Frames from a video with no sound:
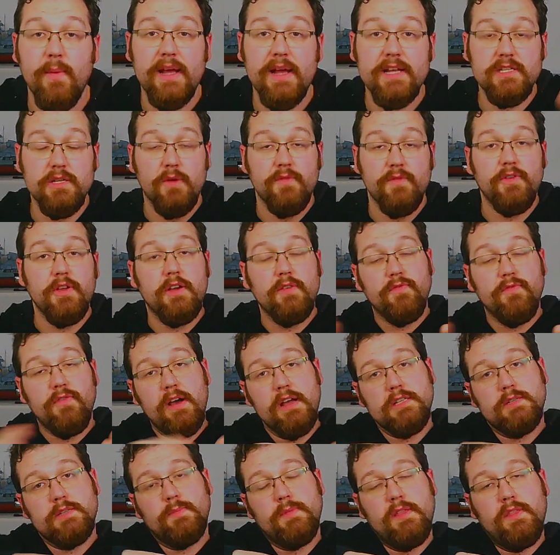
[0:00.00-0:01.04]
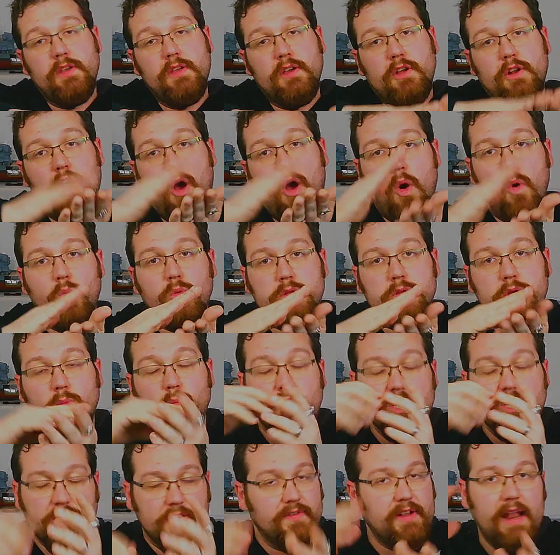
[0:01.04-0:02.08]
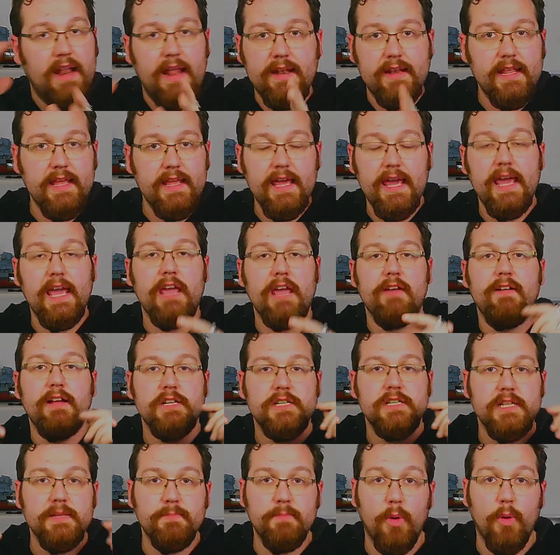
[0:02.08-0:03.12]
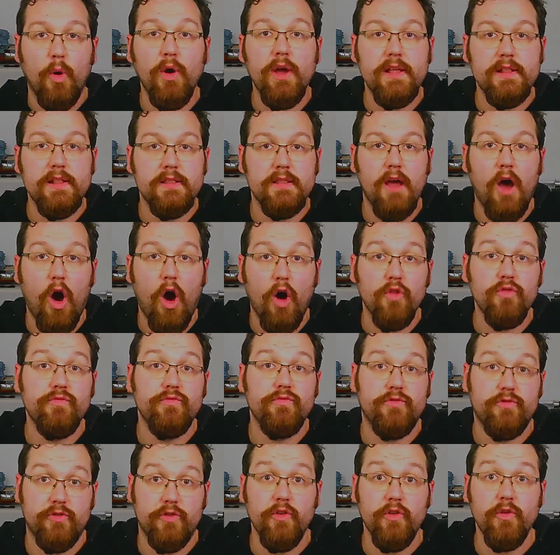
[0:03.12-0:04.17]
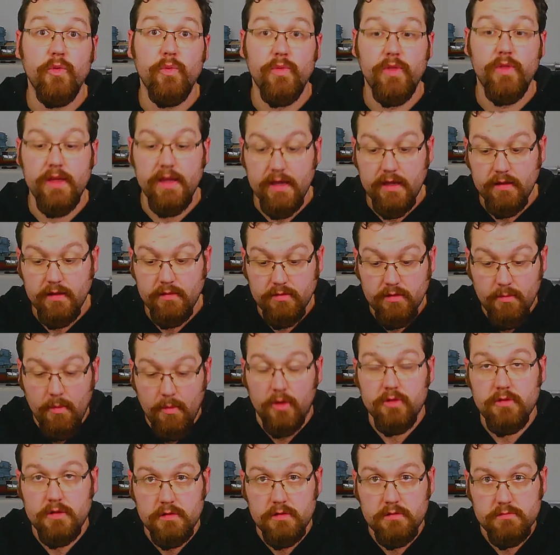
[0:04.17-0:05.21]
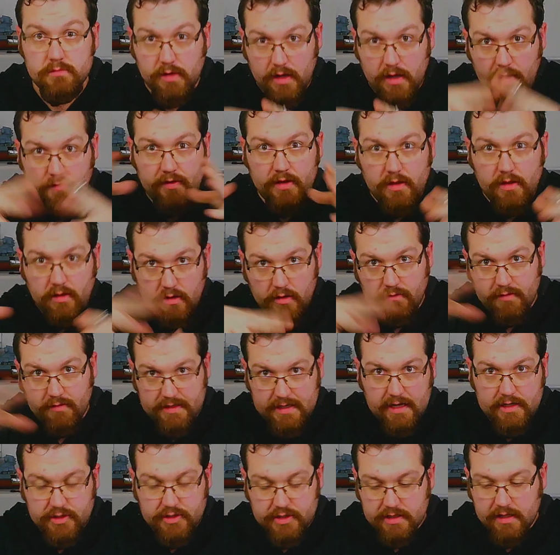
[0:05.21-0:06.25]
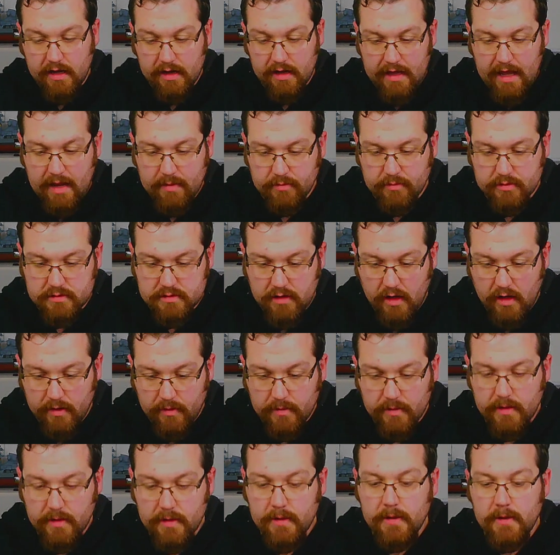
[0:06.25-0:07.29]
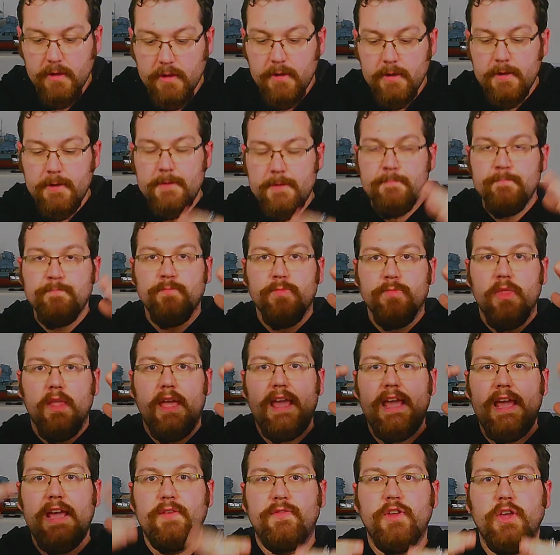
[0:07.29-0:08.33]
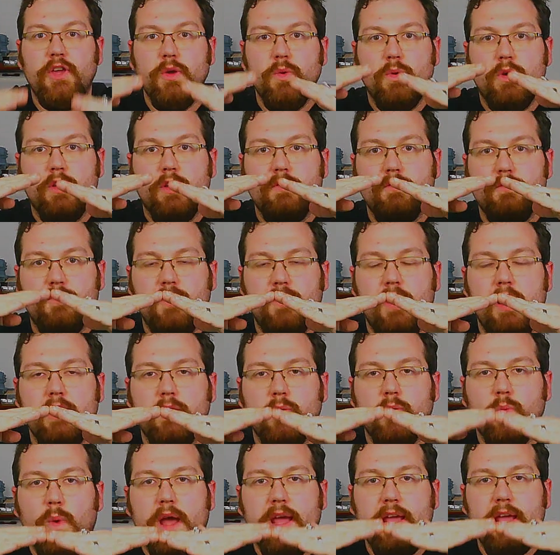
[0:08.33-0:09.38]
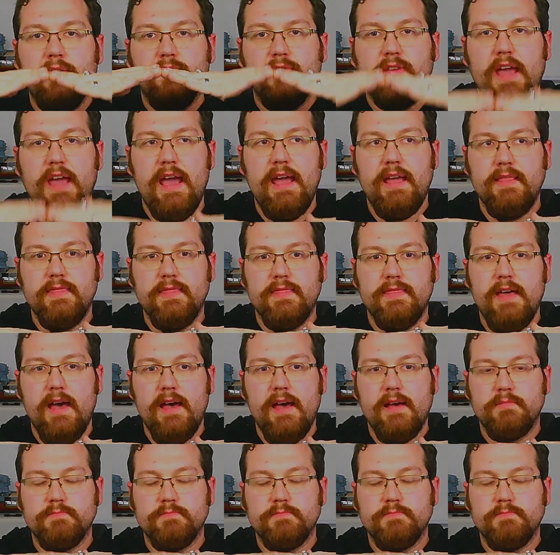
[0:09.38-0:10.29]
So if you can find something that can hold whichever landing gear you're actually putting onto the model, whatever you're attaching that cable to, if you can find a way of getting that